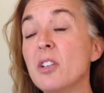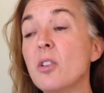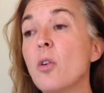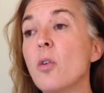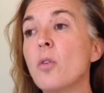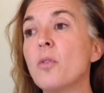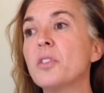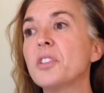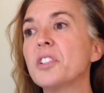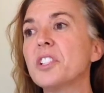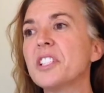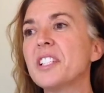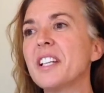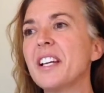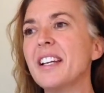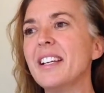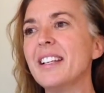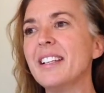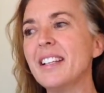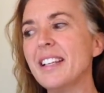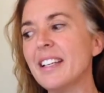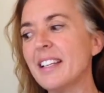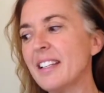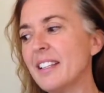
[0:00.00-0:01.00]
and
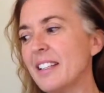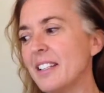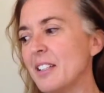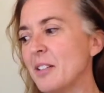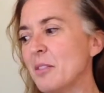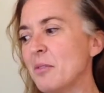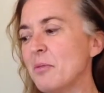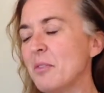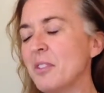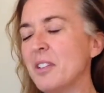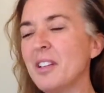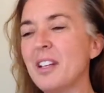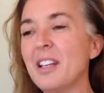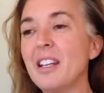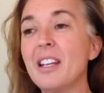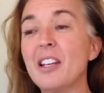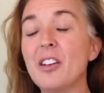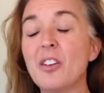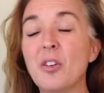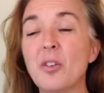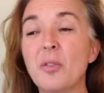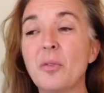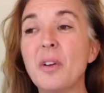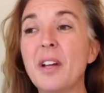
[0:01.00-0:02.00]
oversight and, you
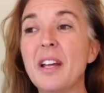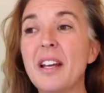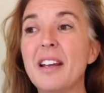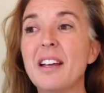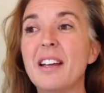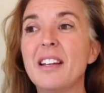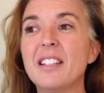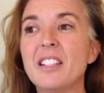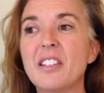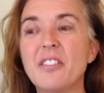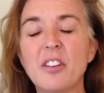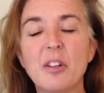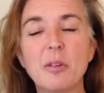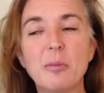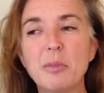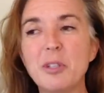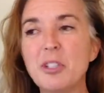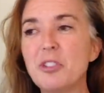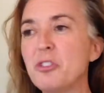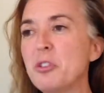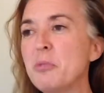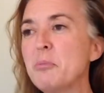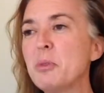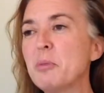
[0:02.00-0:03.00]
know, developing
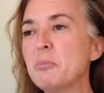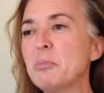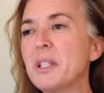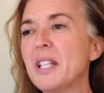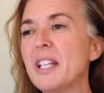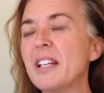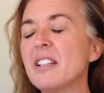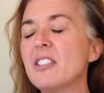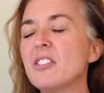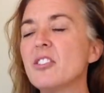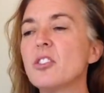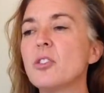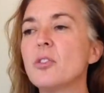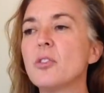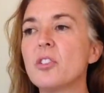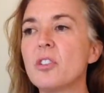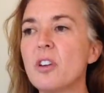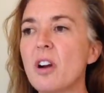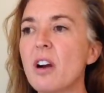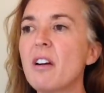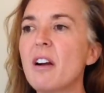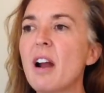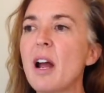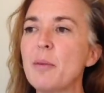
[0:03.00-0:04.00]
treatment plans. So there
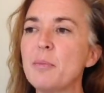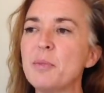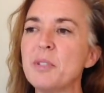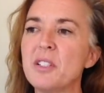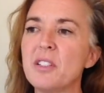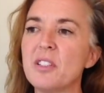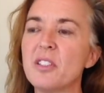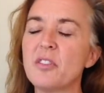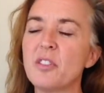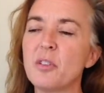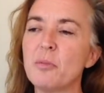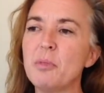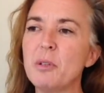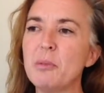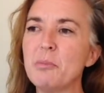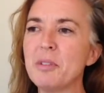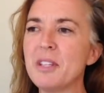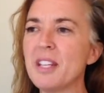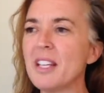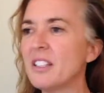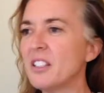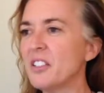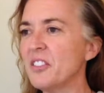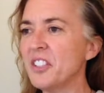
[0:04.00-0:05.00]
are options for people
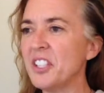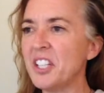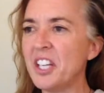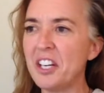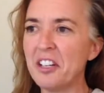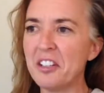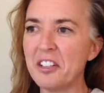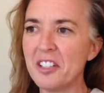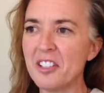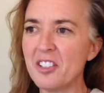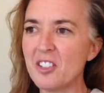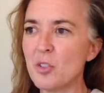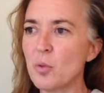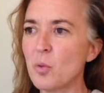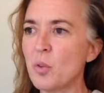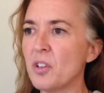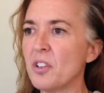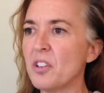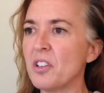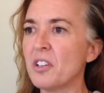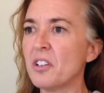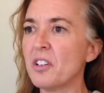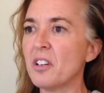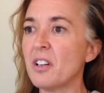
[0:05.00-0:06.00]
that live in areas where
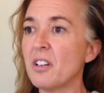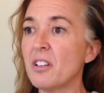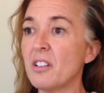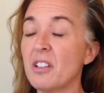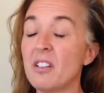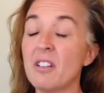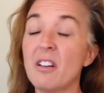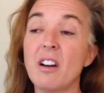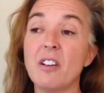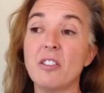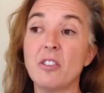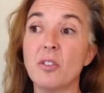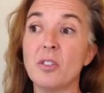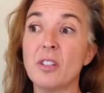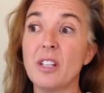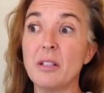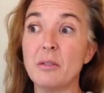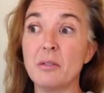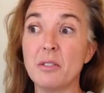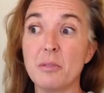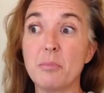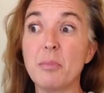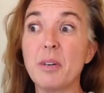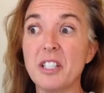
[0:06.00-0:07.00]
there are no
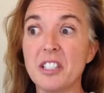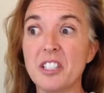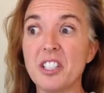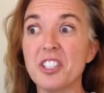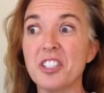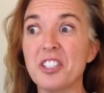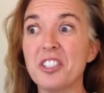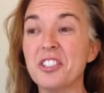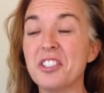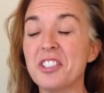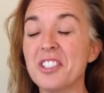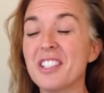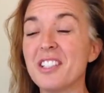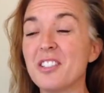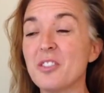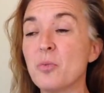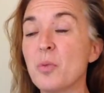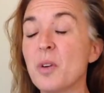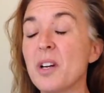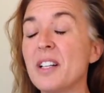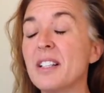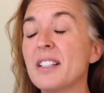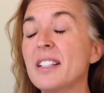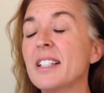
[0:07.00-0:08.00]
lens practitioners as
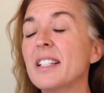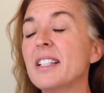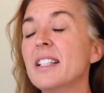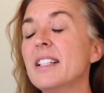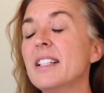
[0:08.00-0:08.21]
well.